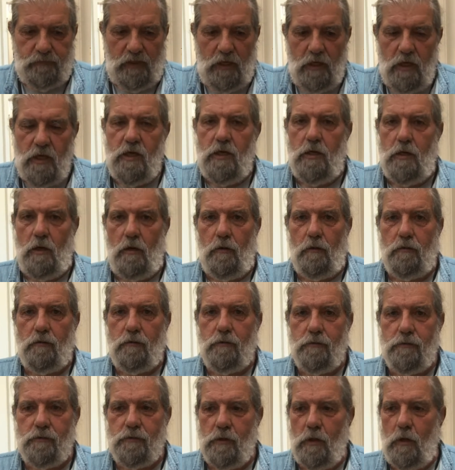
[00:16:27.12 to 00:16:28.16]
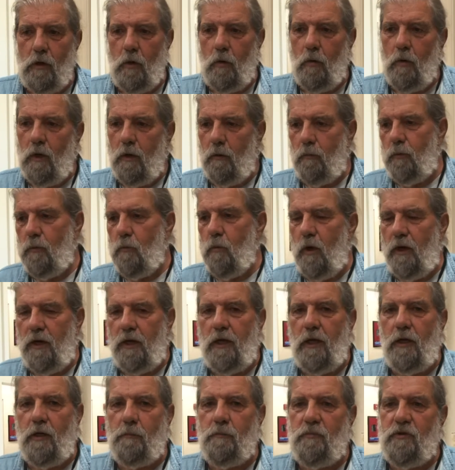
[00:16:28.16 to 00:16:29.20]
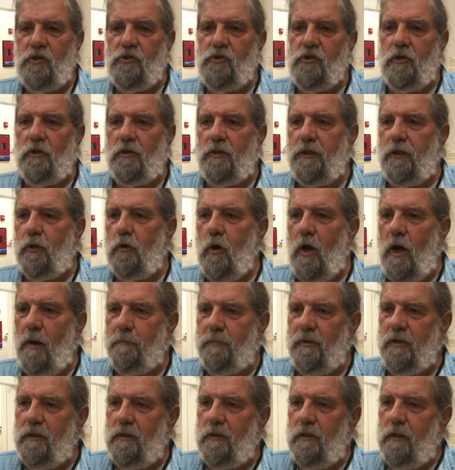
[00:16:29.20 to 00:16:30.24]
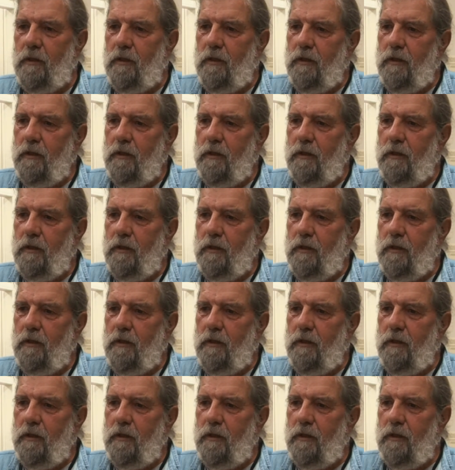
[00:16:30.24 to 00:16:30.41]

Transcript: here. So we want to get them digitally copied